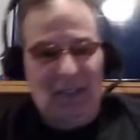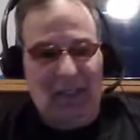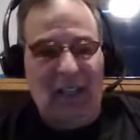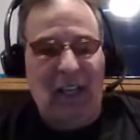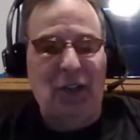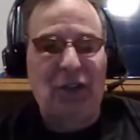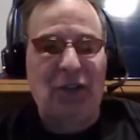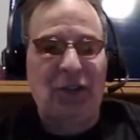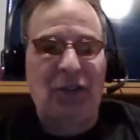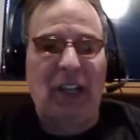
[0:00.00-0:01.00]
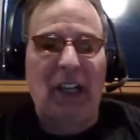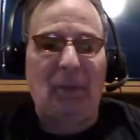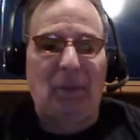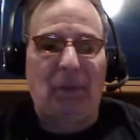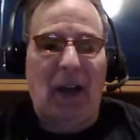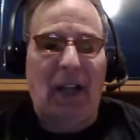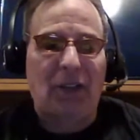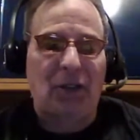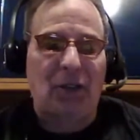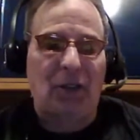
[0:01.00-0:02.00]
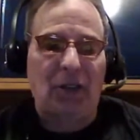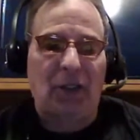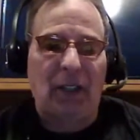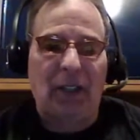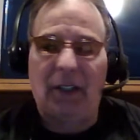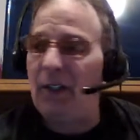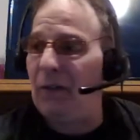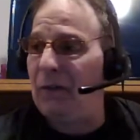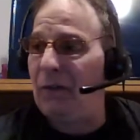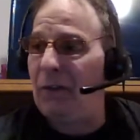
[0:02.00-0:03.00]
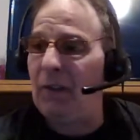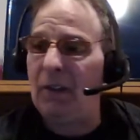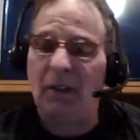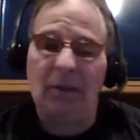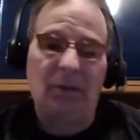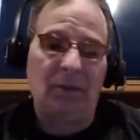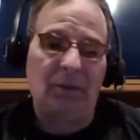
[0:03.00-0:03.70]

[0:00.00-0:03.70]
Yeah, just dig up a fossil, you know, like you know.